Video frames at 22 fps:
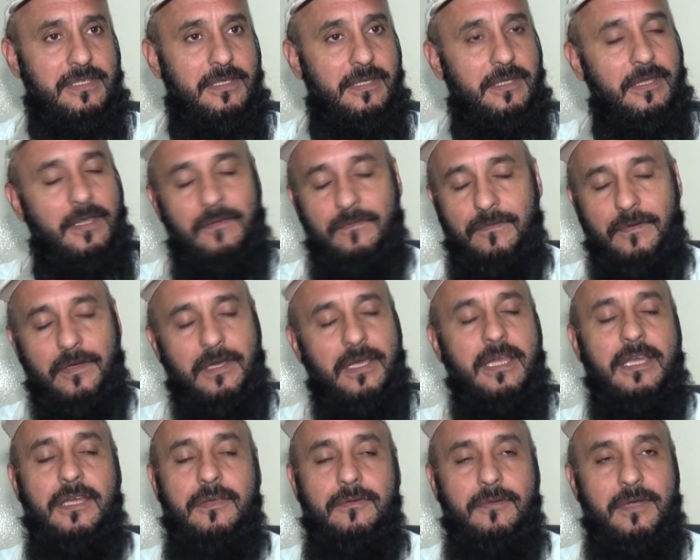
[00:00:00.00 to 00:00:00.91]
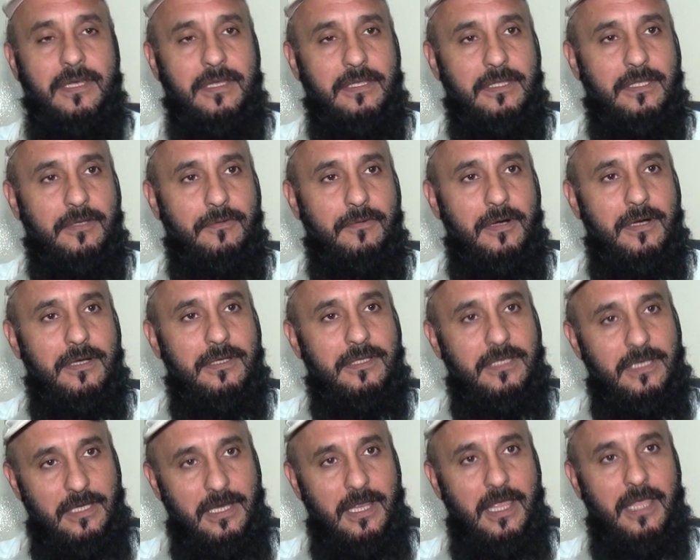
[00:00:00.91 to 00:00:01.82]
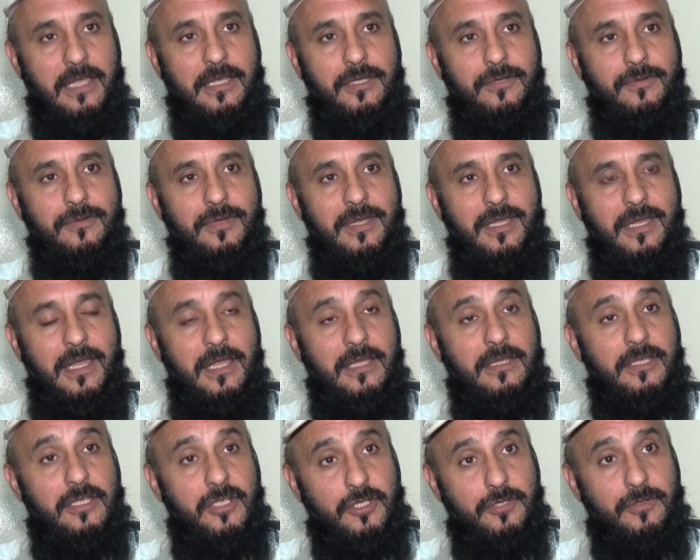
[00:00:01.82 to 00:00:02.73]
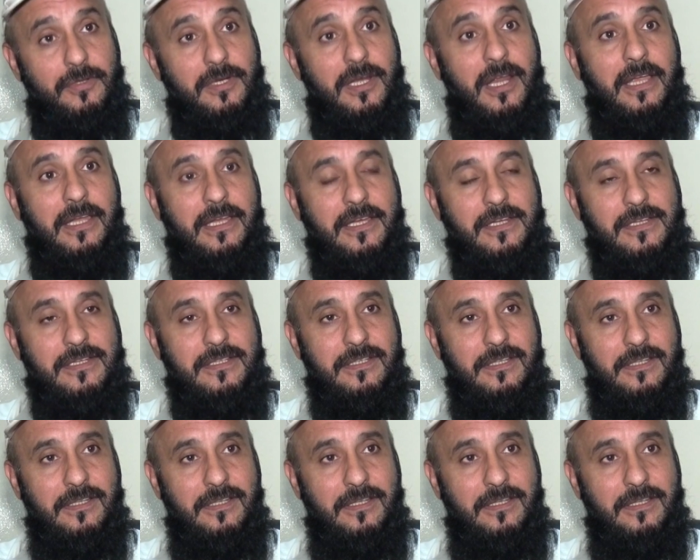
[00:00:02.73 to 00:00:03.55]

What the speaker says: Mm-hmm. For anyone in the world, they like UAE and they should like it.